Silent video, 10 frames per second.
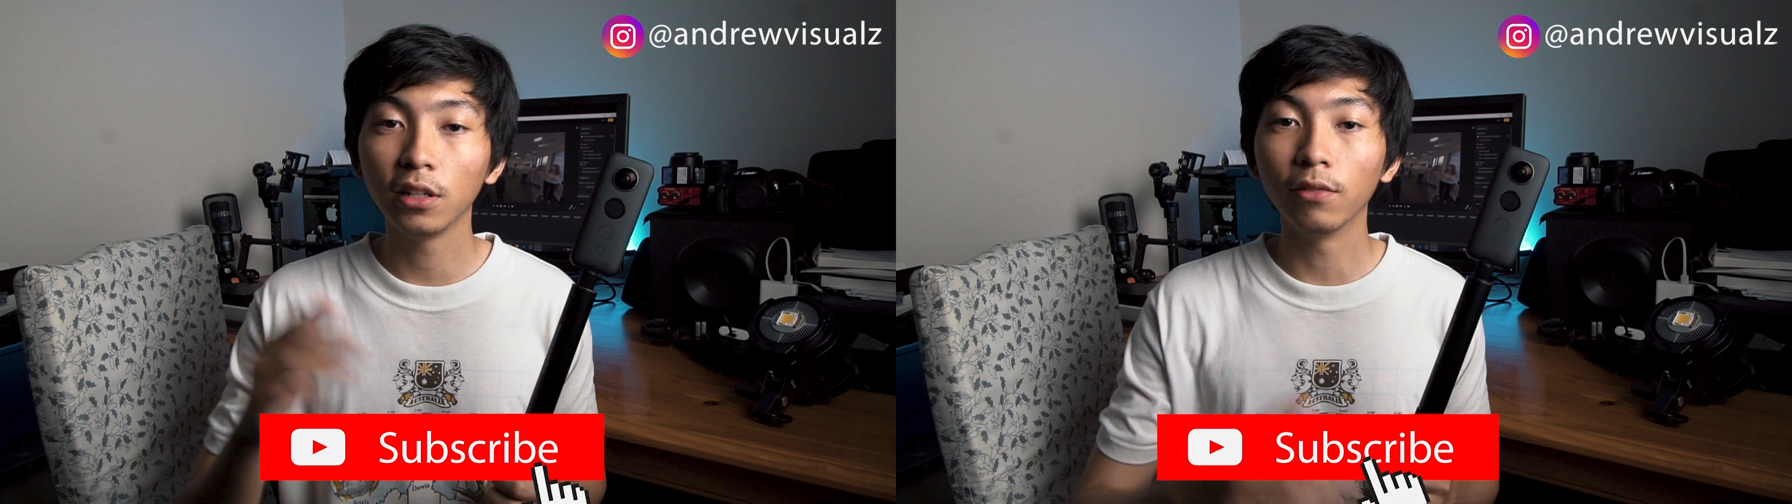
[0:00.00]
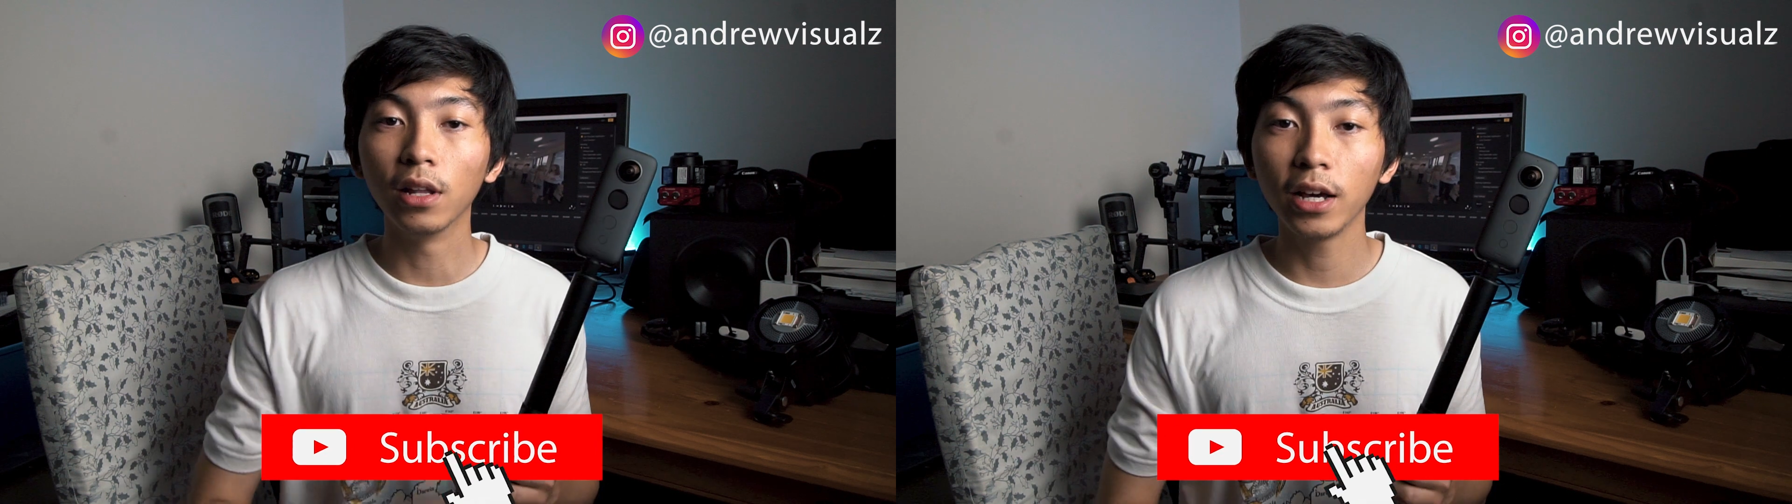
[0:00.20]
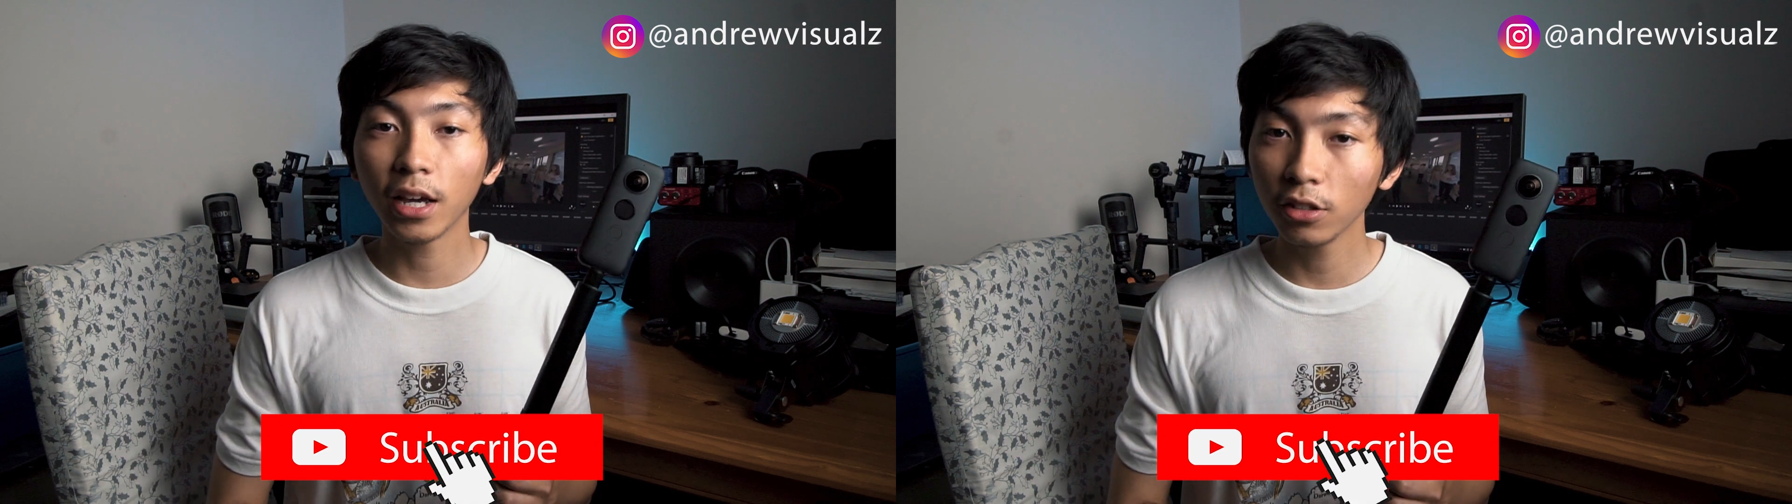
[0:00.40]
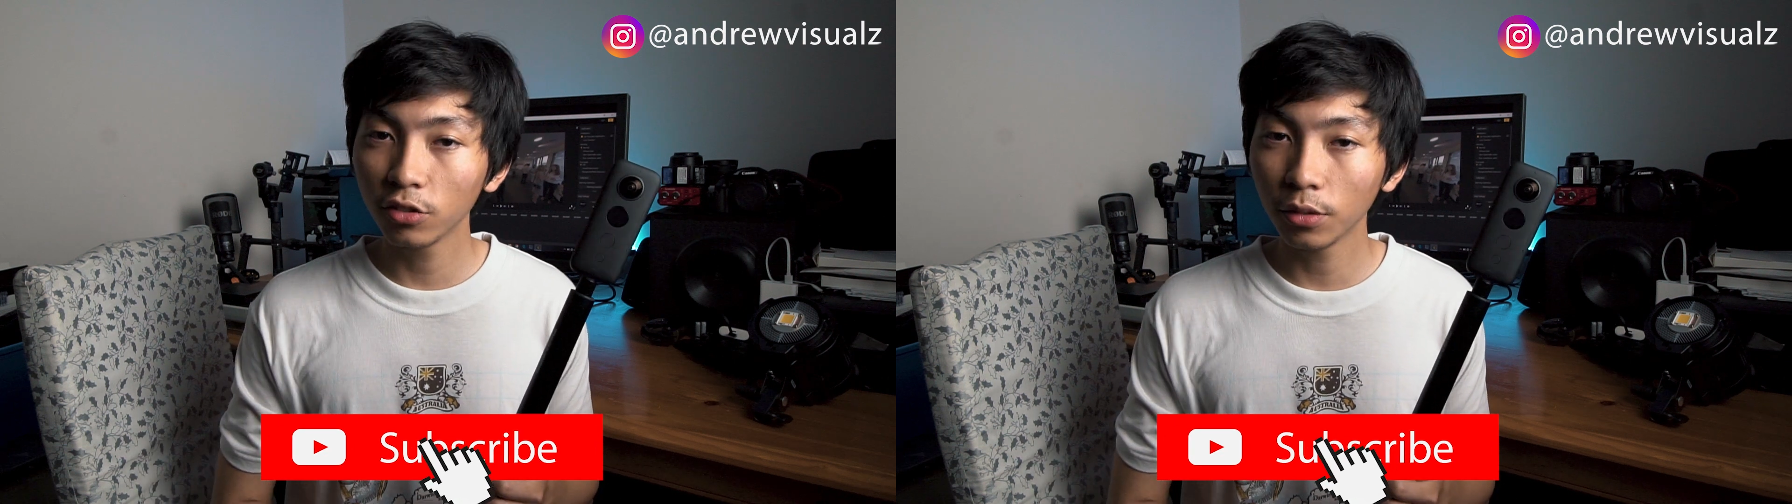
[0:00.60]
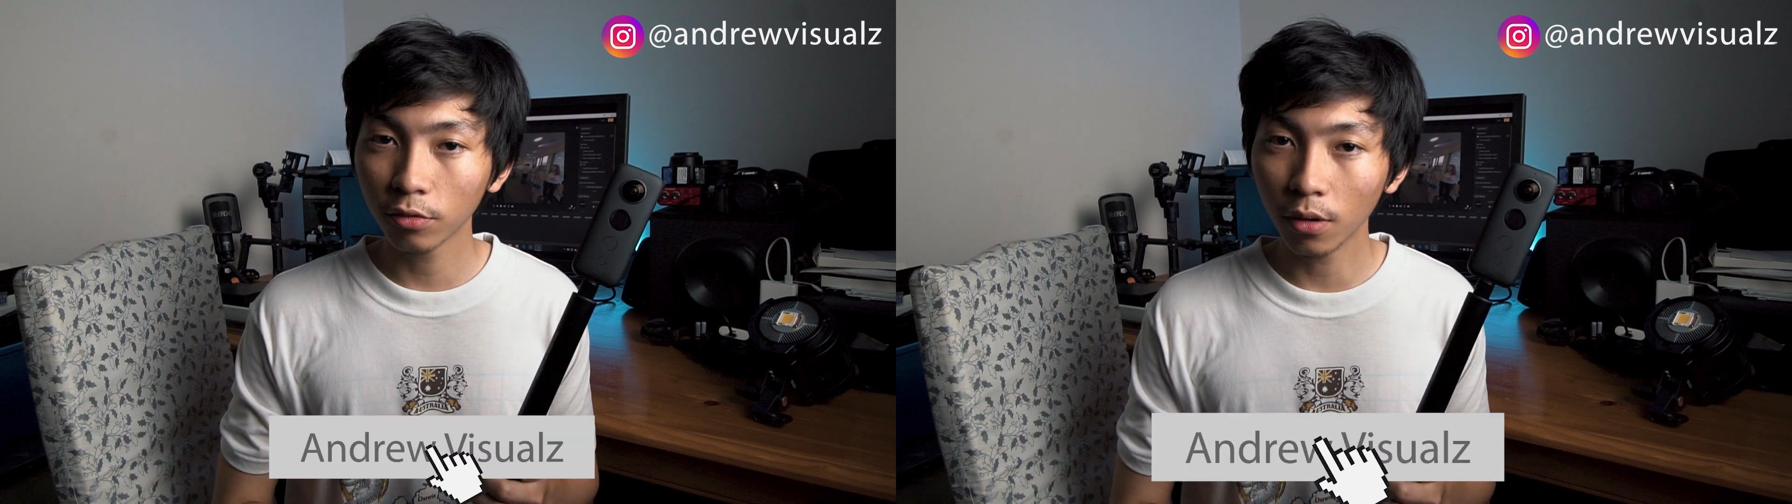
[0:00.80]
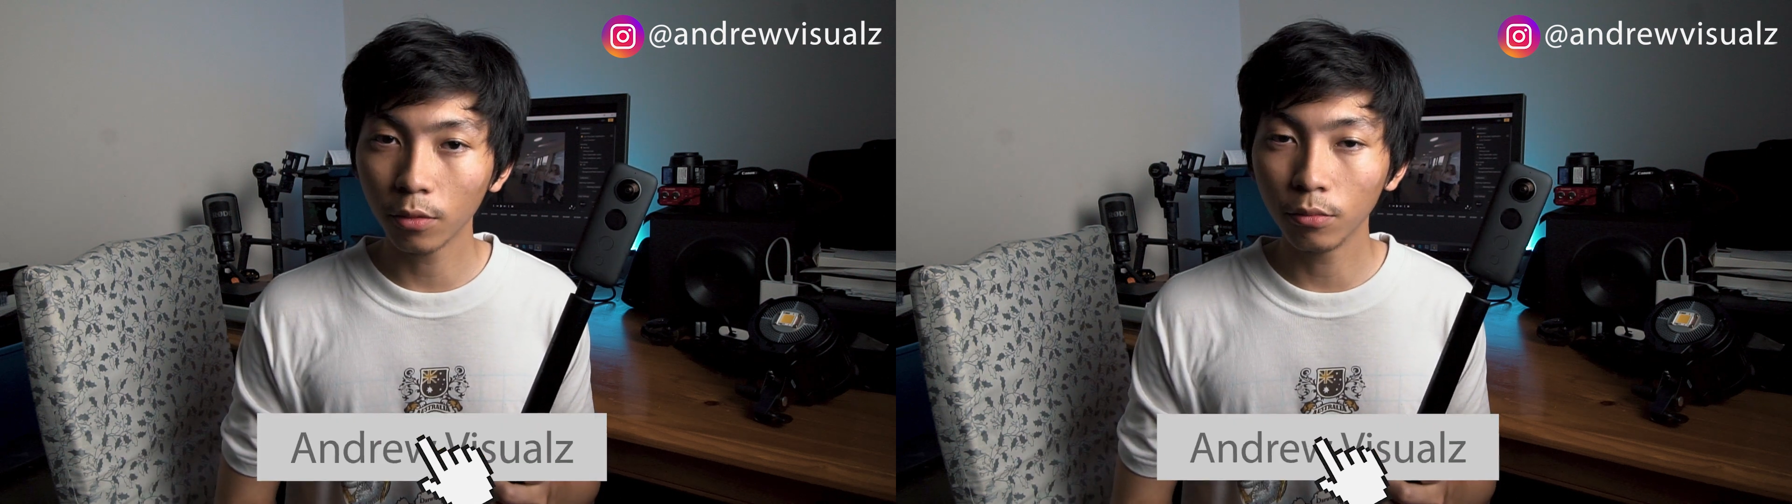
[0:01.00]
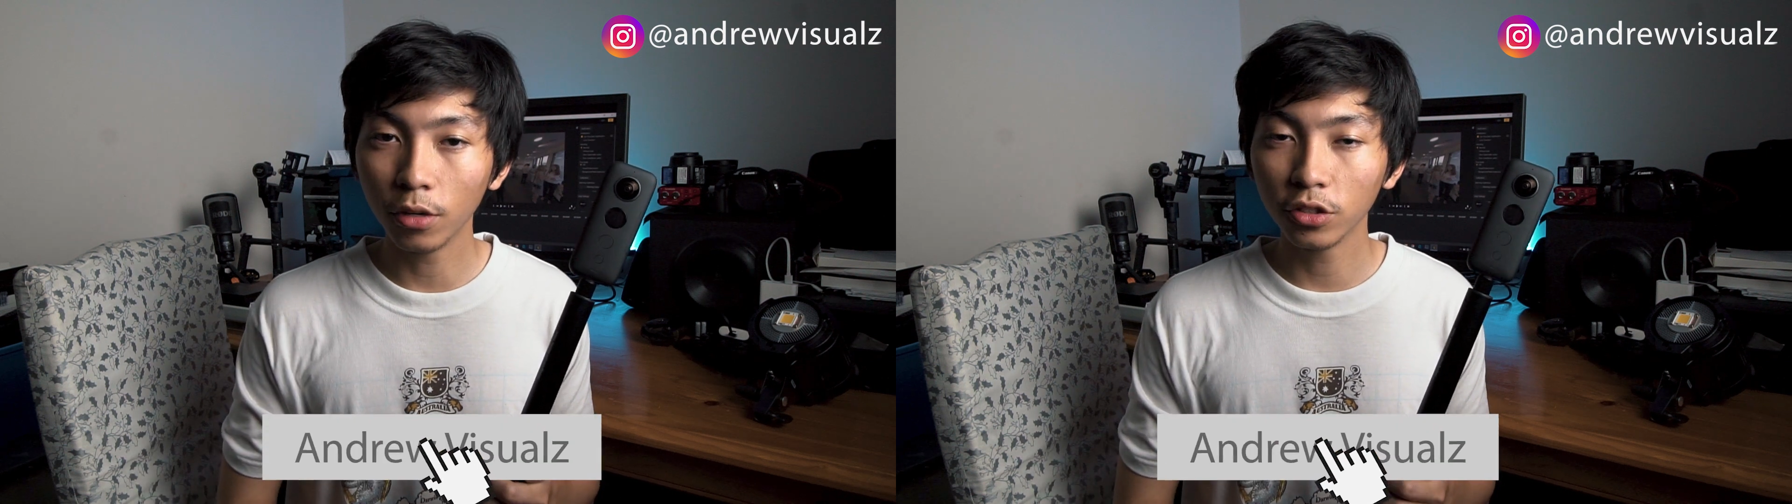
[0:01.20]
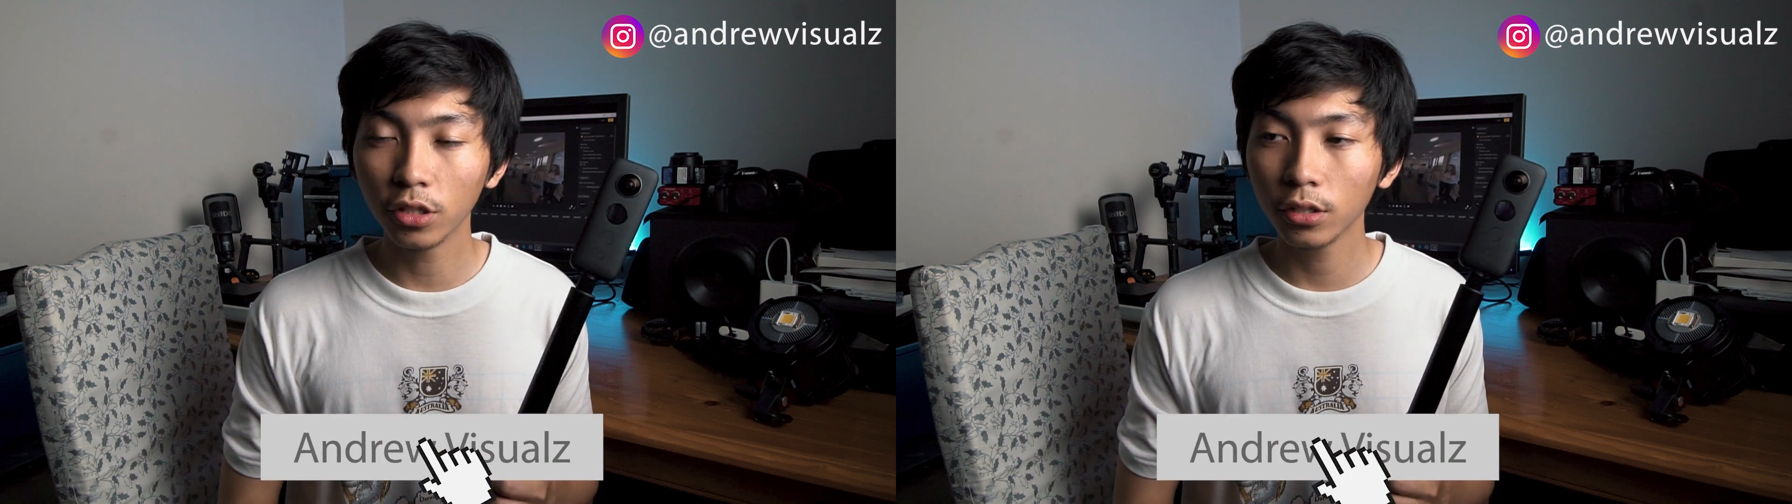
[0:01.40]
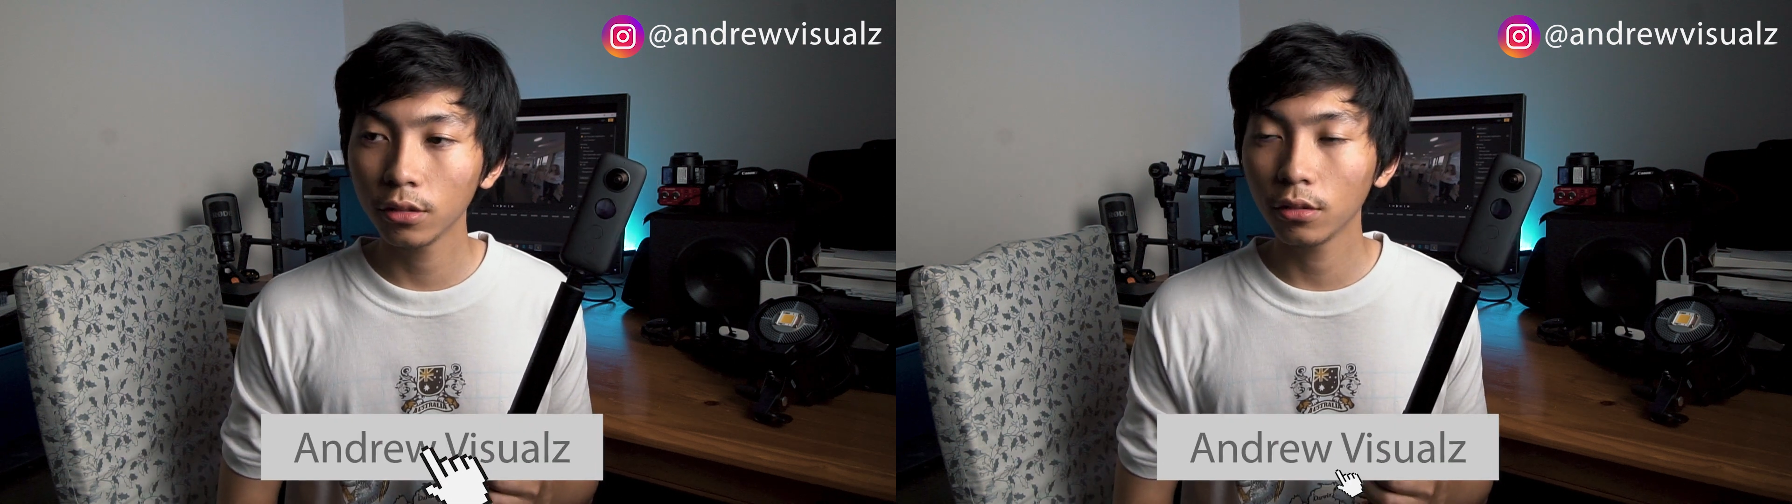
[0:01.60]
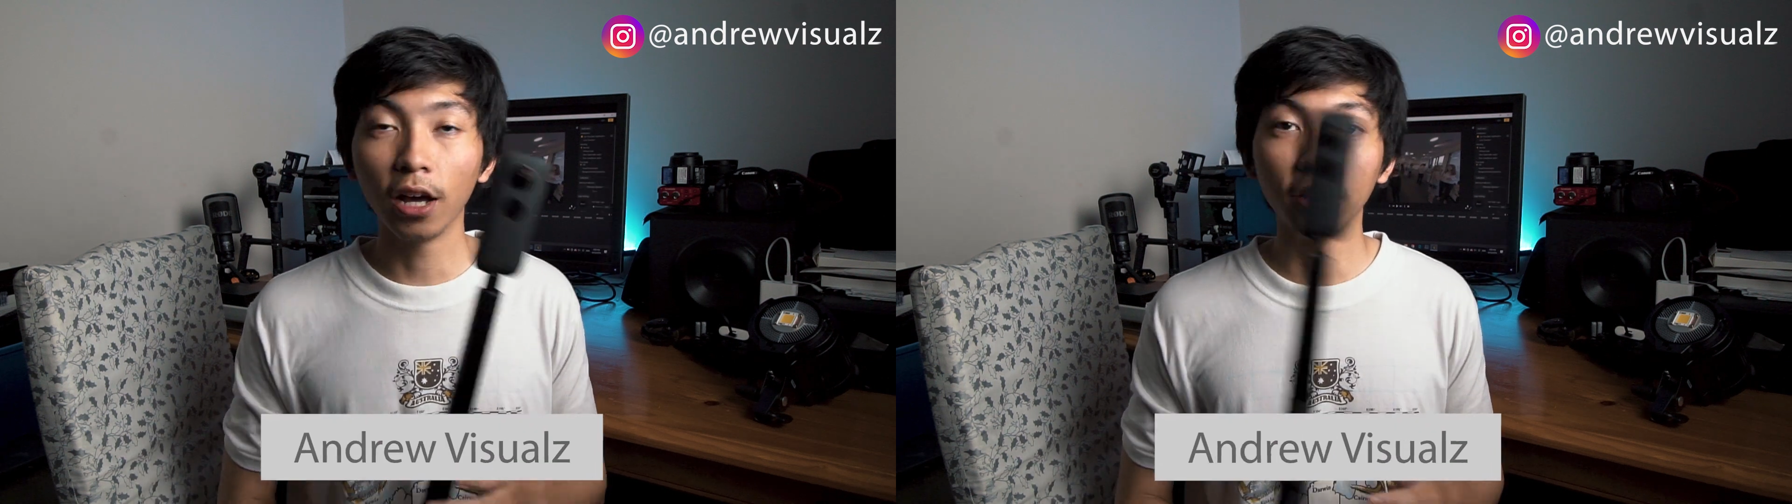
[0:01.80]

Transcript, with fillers: leave a like and subscribe to my channel.